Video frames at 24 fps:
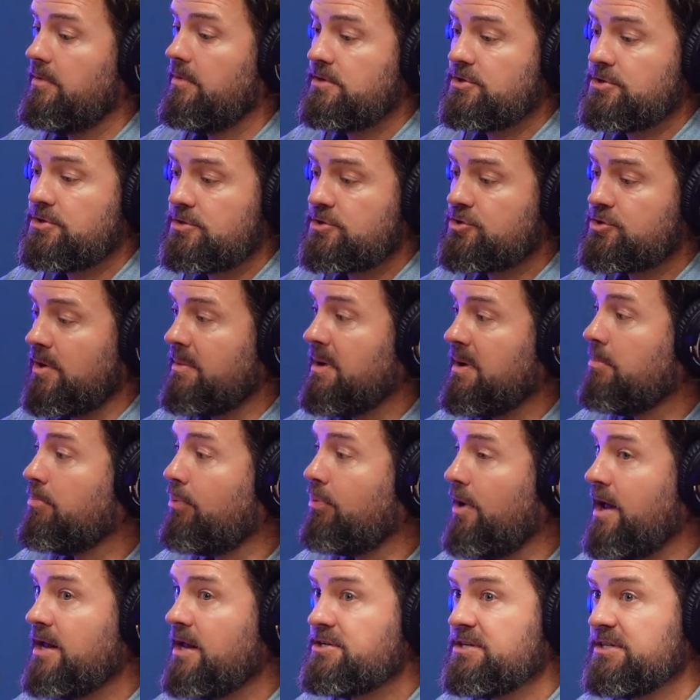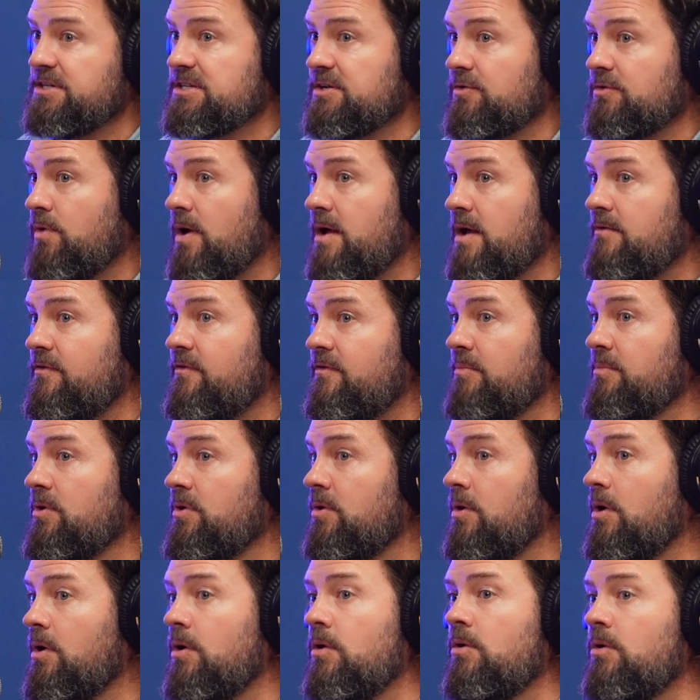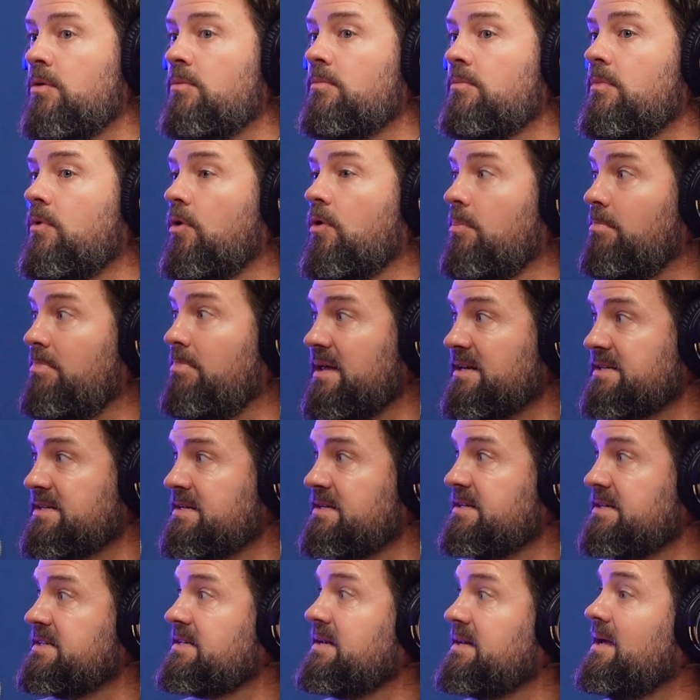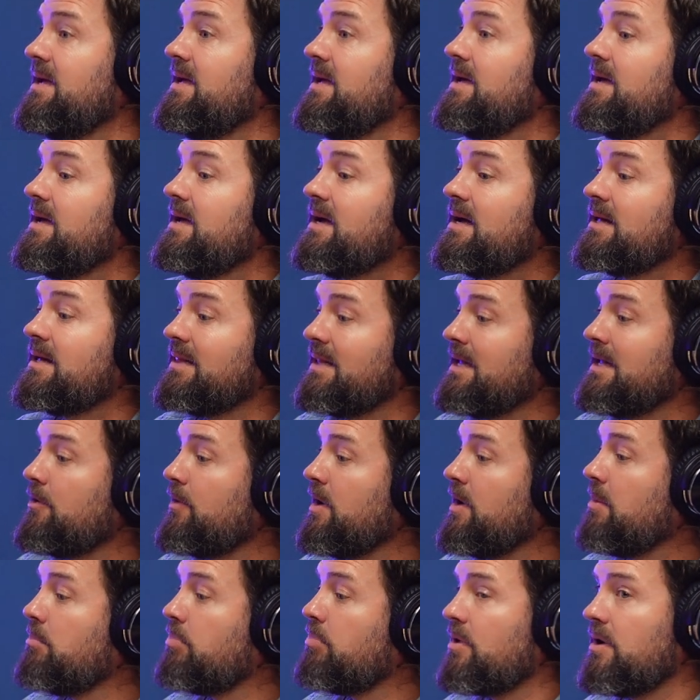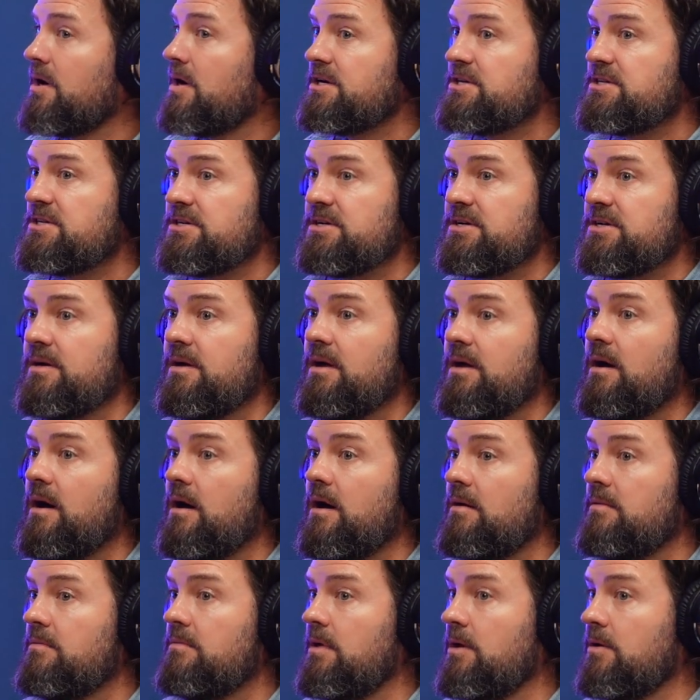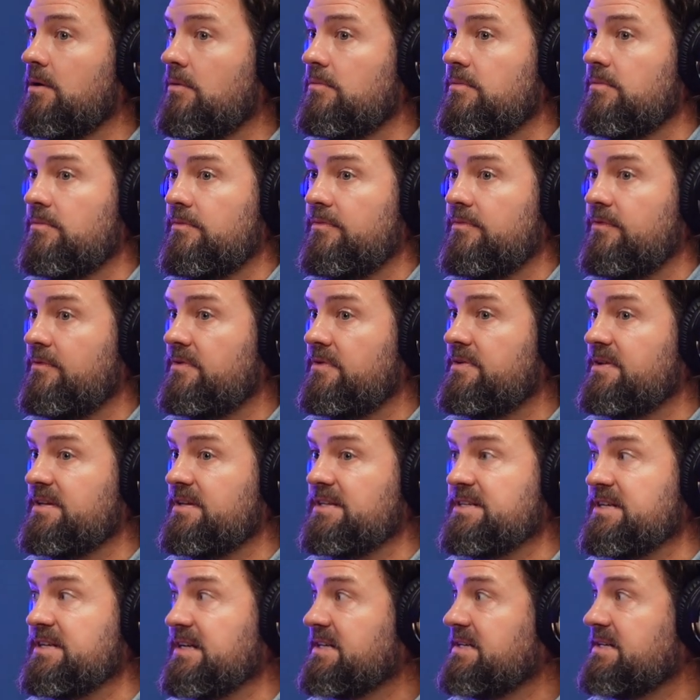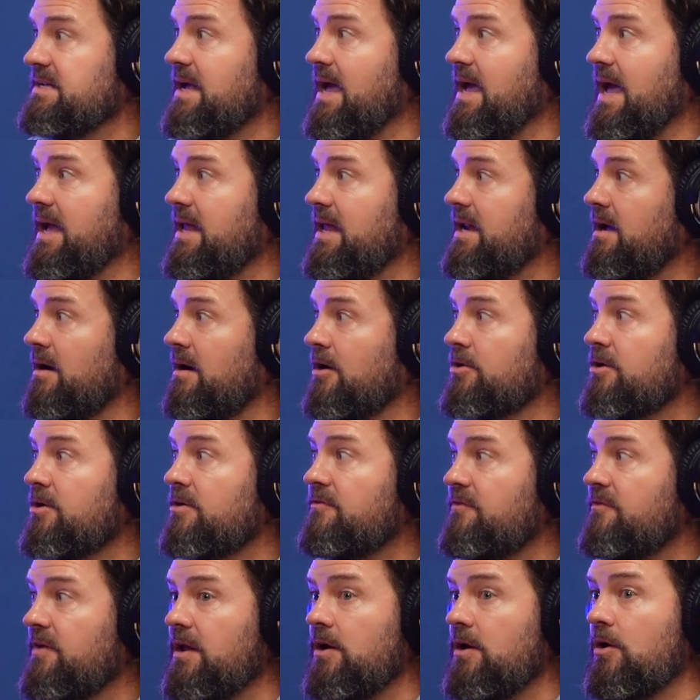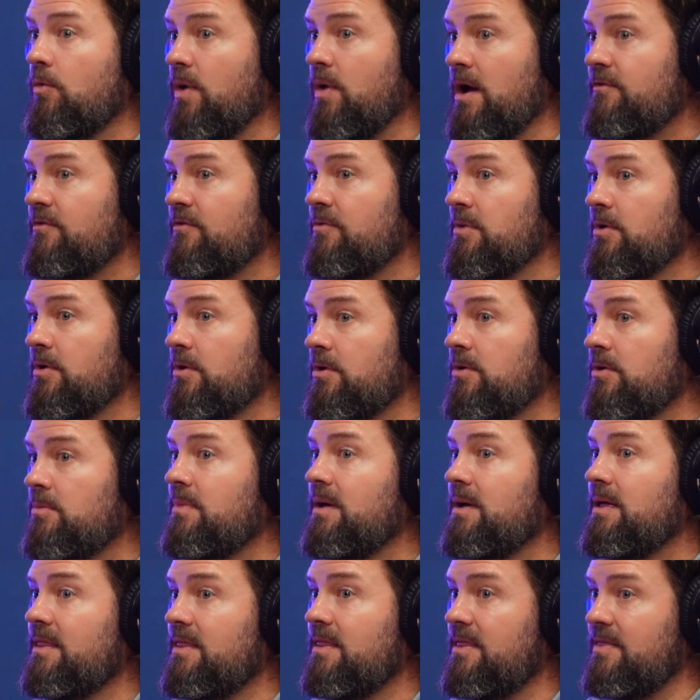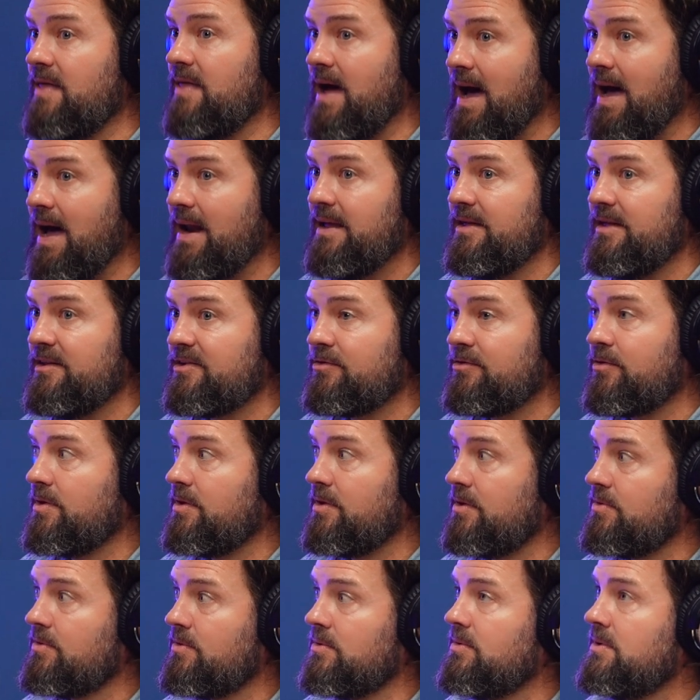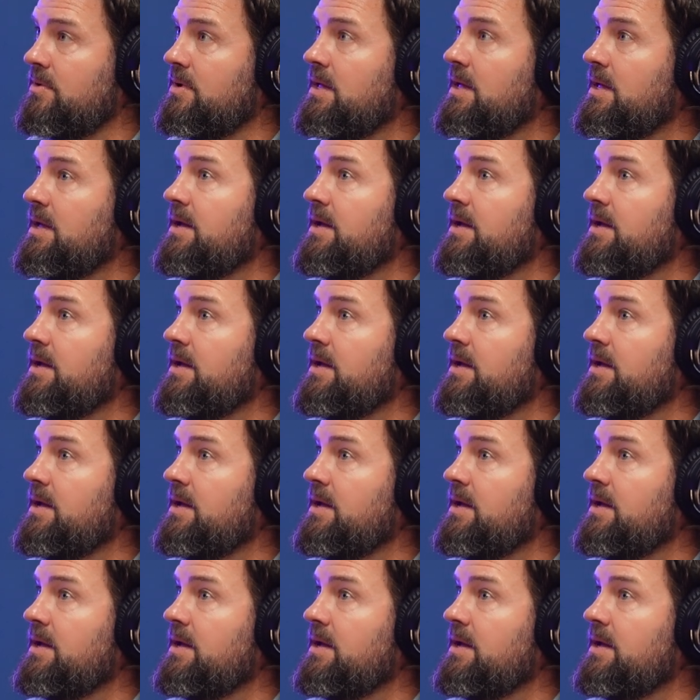Trimming branches away from your home or business, clearing brush, 60, 80, 100 feet away from your home, that is critical.